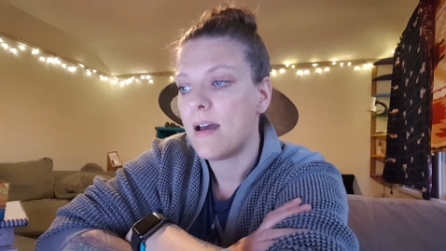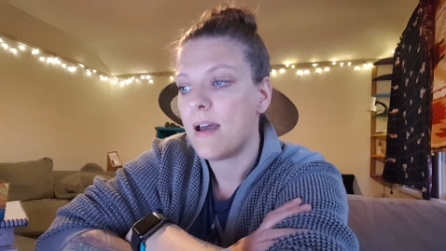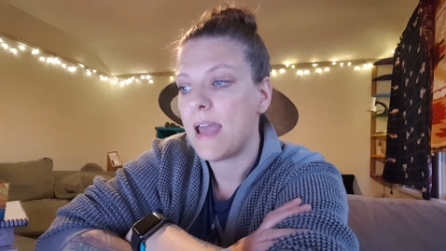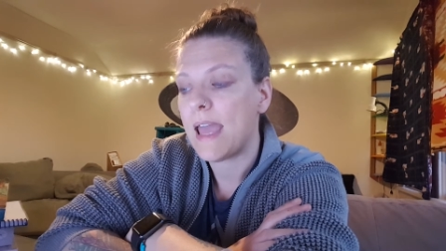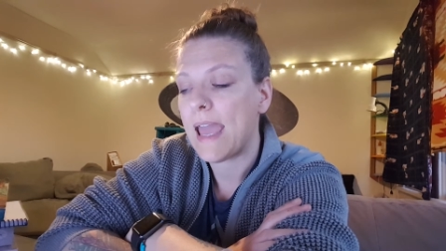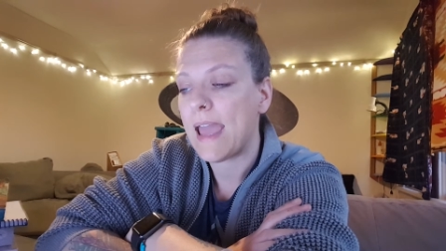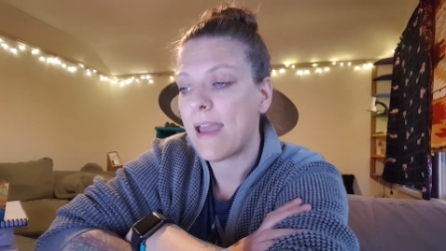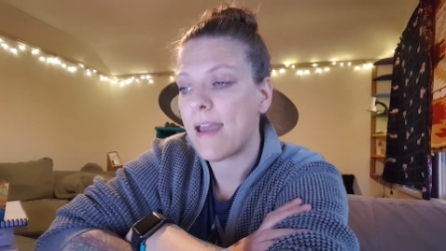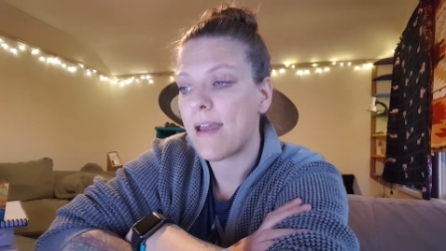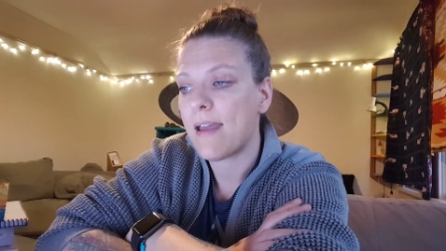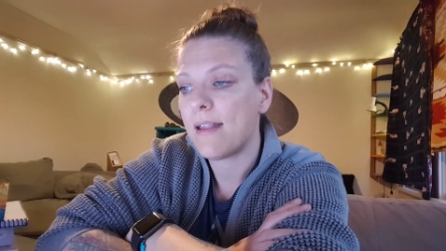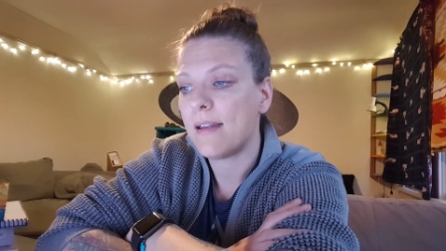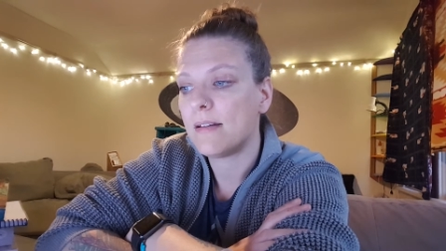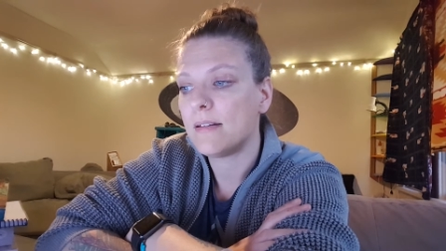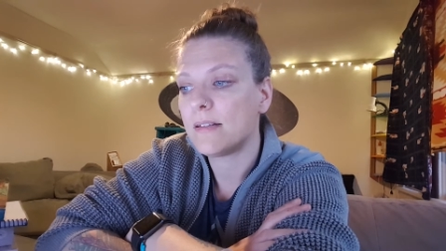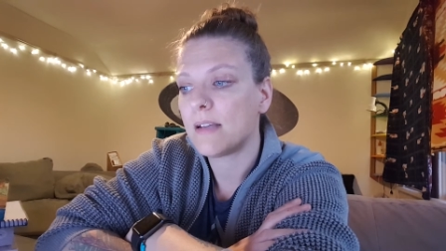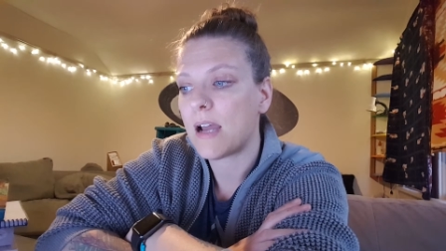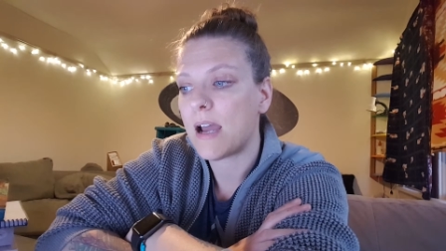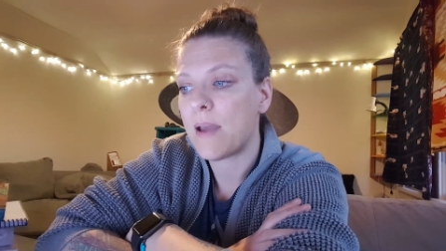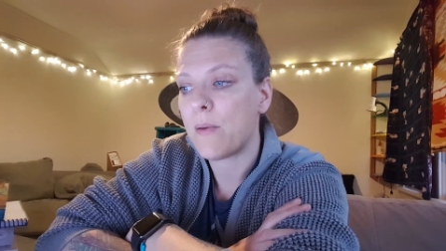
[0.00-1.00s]

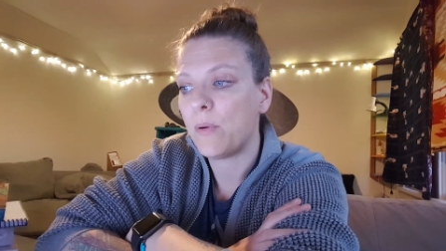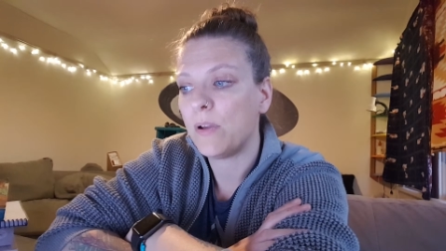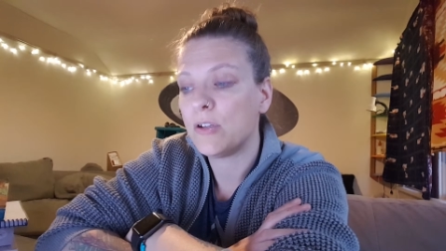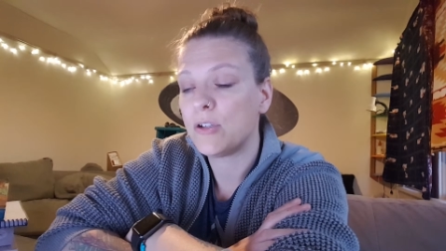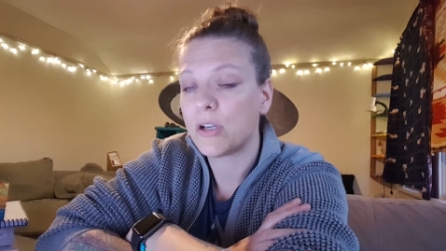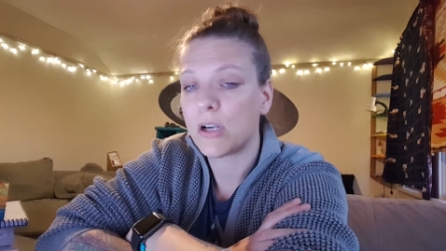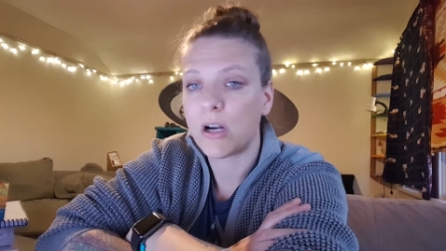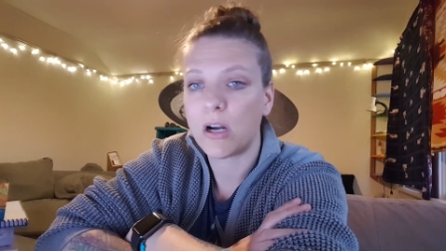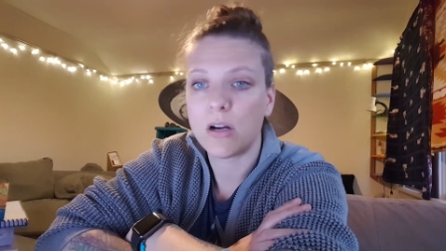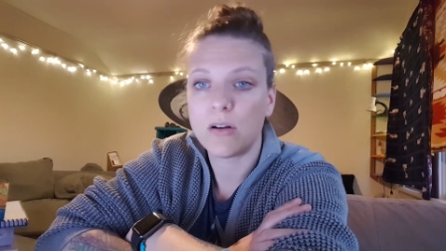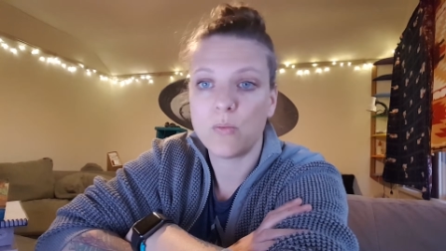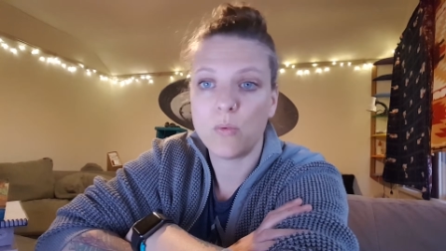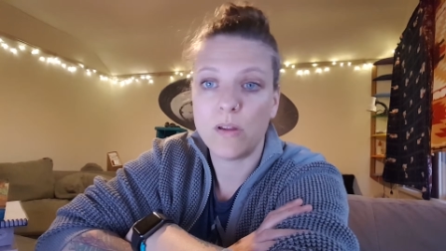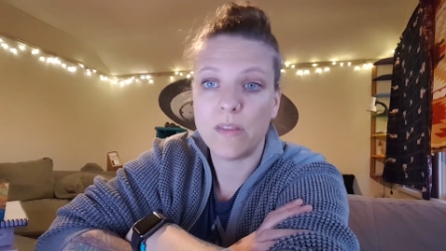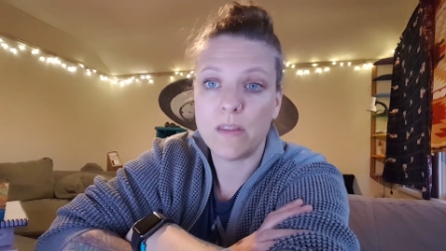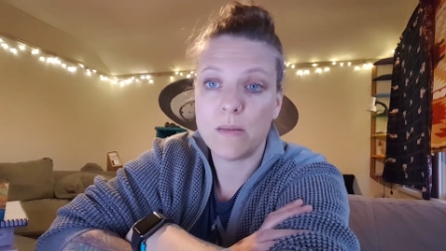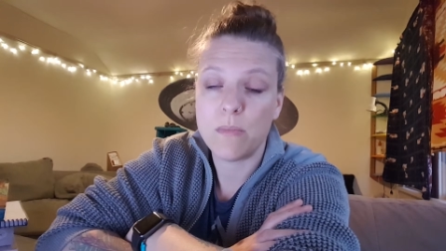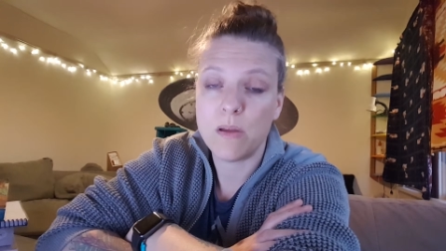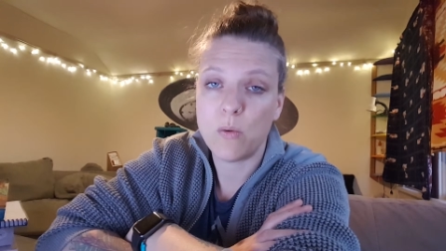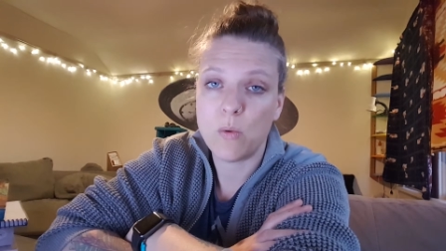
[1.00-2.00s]
and I would chart
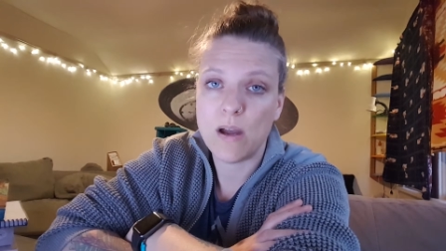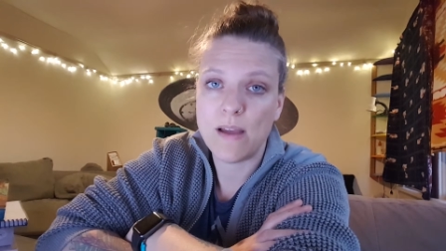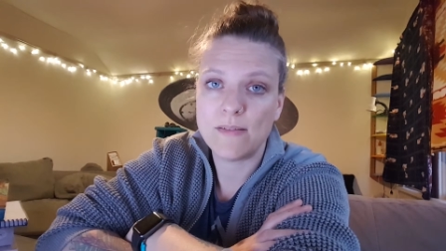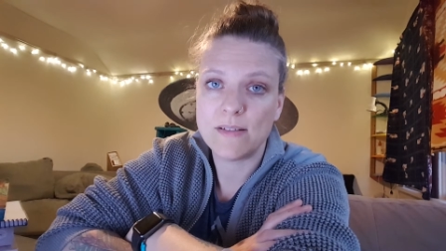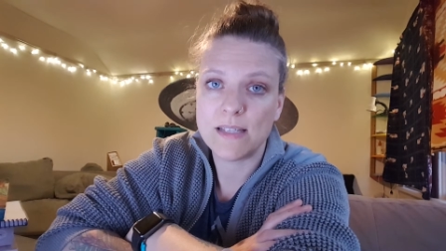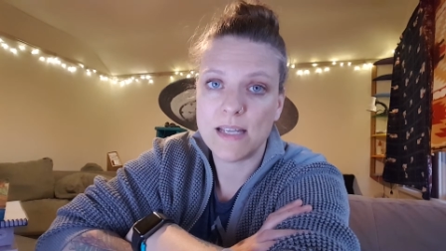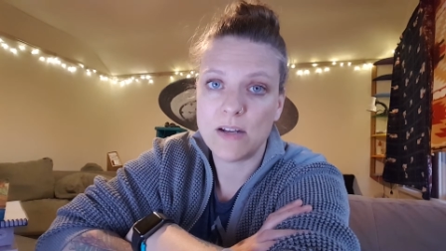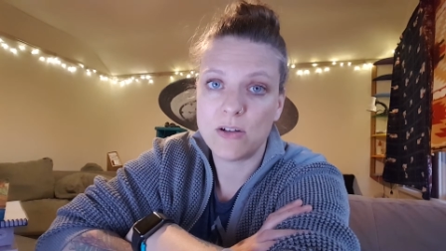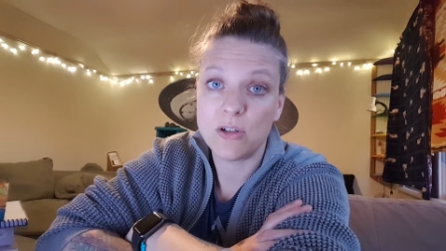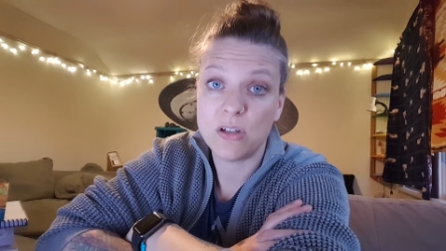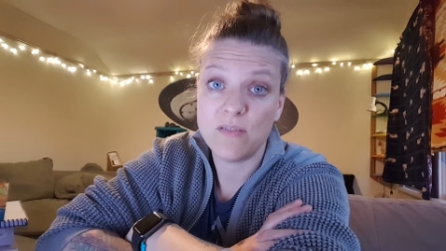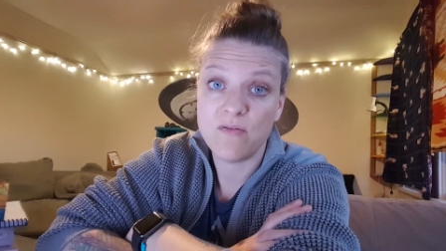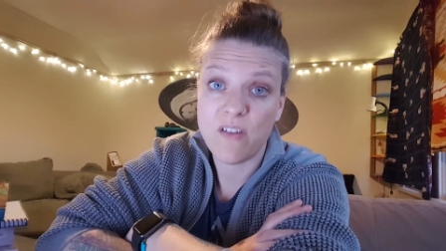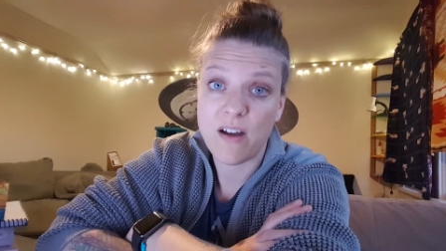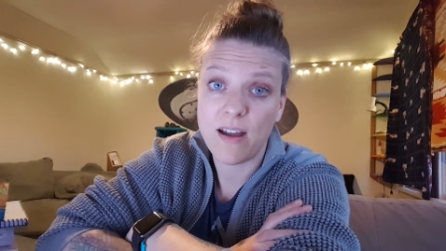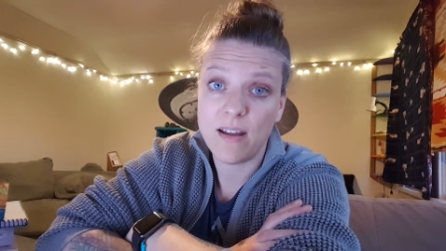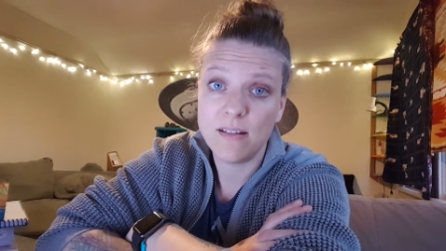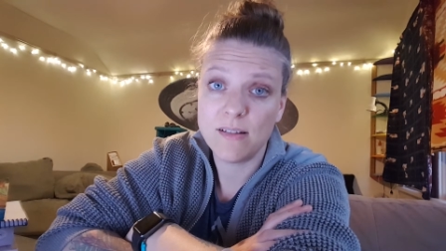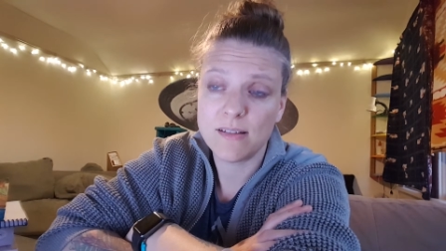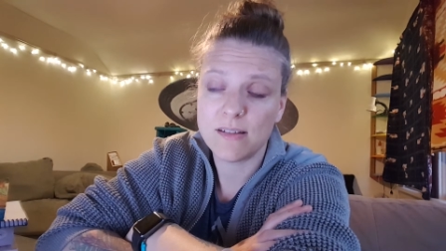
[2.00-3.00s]
what the midwife says she
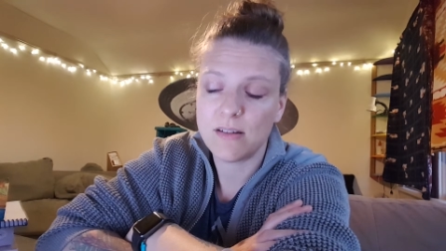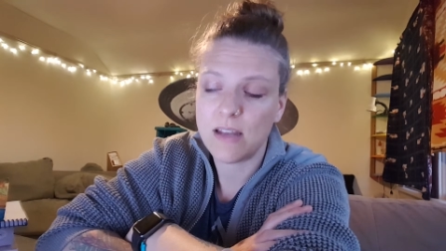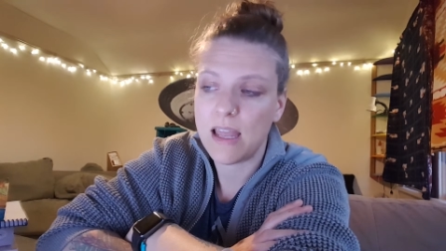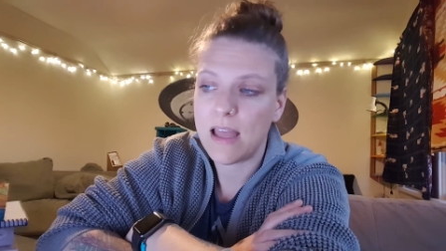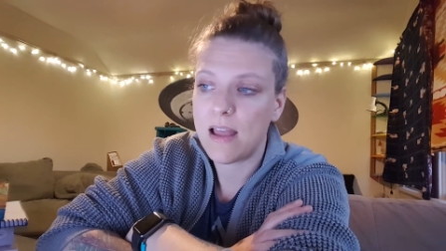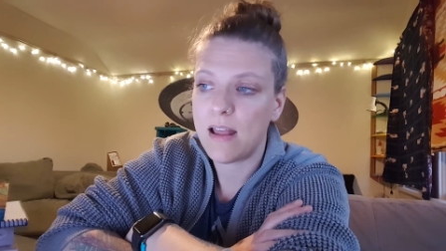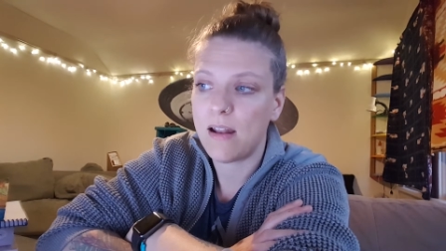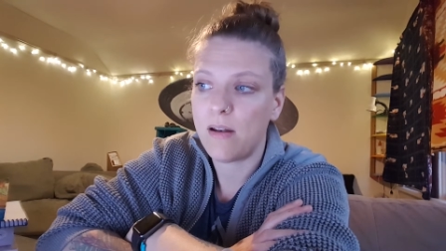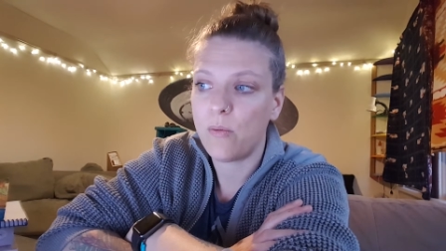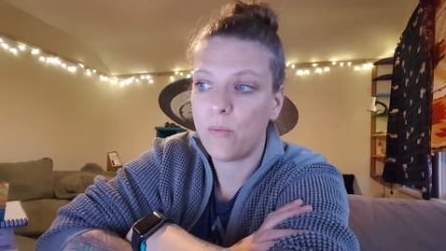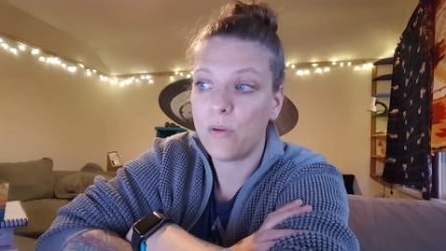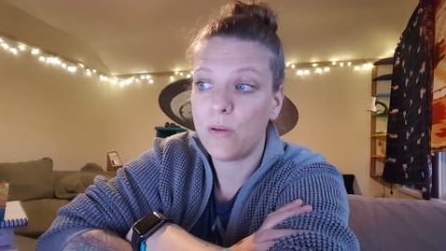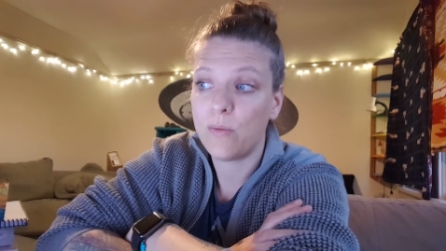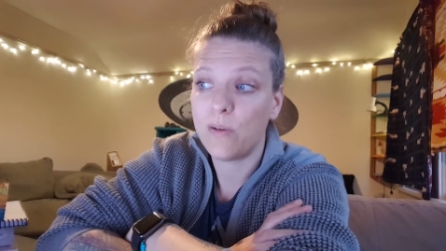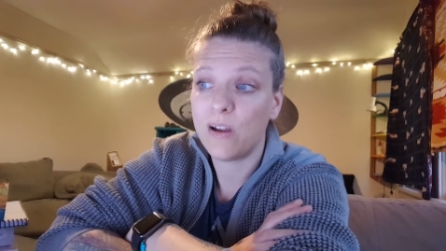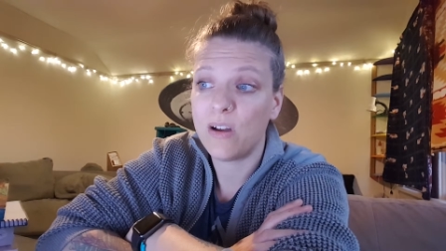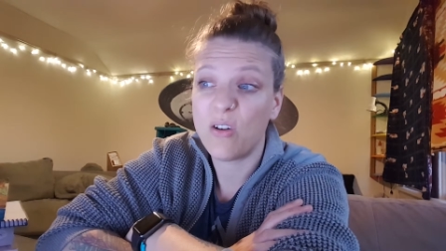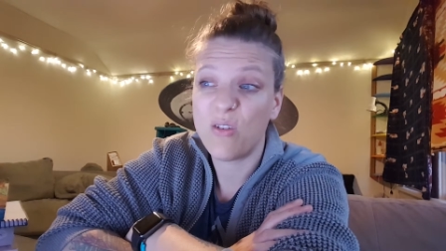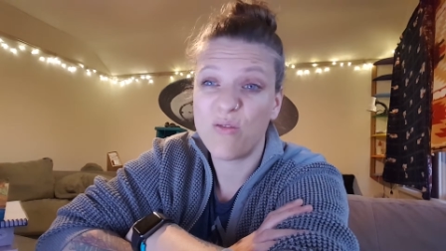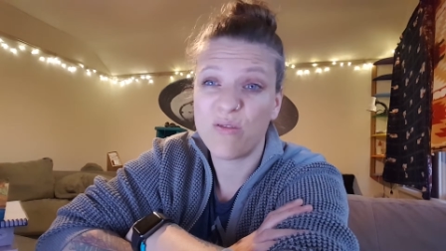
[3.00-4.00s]
finds, and we
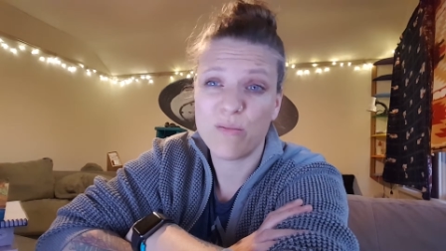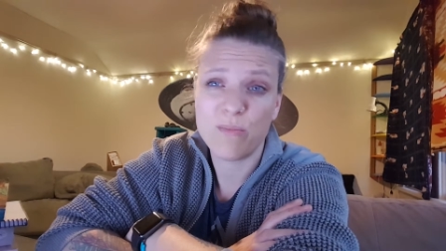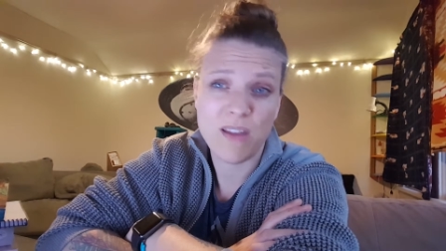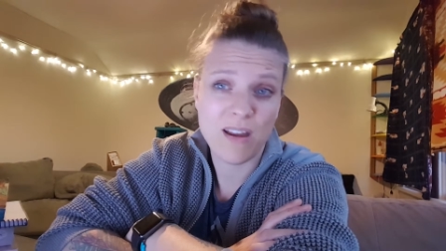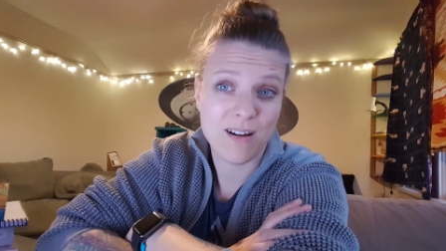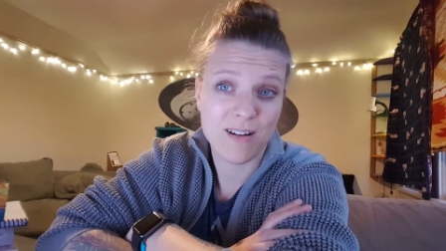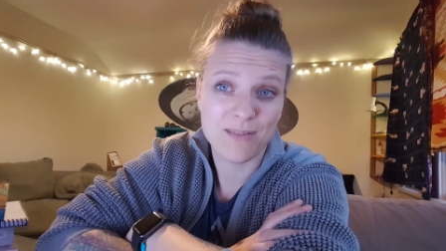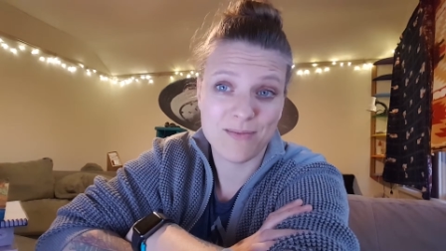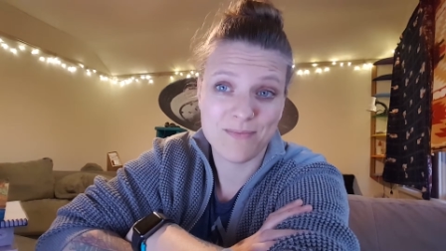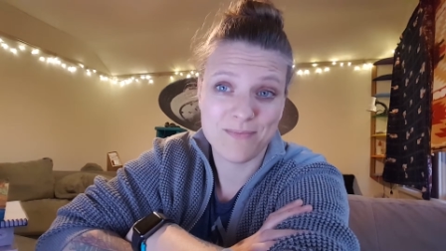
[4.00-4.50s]
would go from there.